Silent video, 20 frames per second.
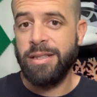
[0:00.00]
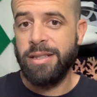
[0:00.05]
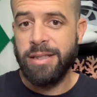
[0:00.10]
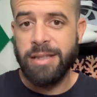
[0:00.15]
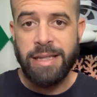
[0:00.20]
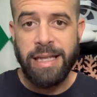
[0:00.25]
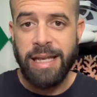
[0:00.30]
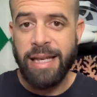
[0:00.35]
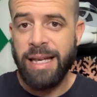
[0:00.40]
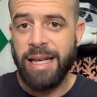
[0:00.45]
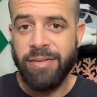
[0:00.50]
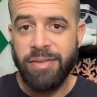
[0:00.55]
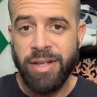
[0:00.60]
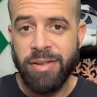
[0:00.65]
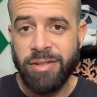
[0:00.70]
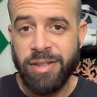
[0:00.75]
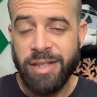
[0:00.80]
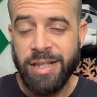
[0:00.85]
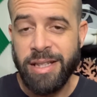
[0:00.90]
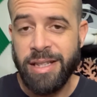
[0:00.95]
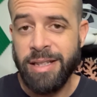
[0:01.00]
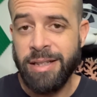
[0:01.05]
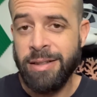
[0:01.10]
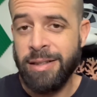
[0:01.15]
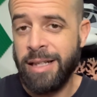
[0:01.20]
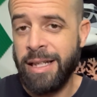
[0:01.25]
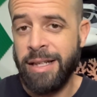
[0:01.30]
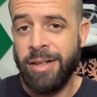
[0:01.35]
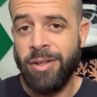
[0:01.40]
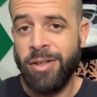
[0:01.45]
They have everything
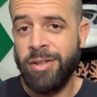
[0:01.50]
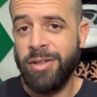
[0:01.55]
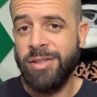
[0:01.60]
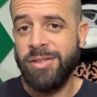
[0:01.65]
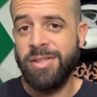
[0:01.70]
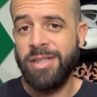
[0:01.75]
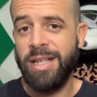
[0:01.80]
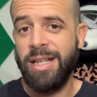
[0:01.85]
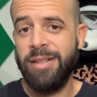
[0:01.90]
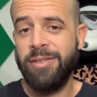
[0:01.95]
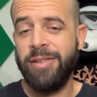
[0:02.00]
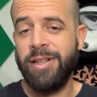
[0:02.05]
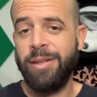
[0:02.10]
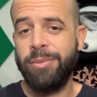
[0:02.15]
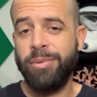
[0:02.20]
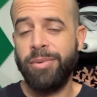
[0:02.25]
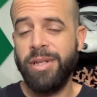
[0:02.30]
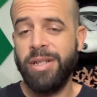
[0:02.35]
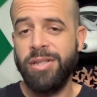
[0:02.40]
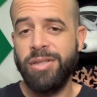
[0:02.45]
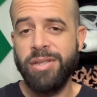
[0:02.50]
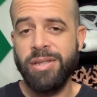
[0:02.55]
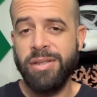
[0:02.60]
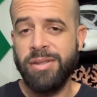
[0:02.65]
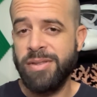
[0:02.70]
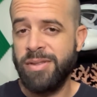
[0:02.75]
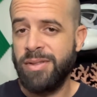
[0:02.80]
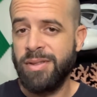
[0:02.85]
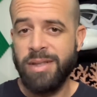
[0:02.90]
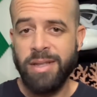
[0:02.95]
at all these dive operations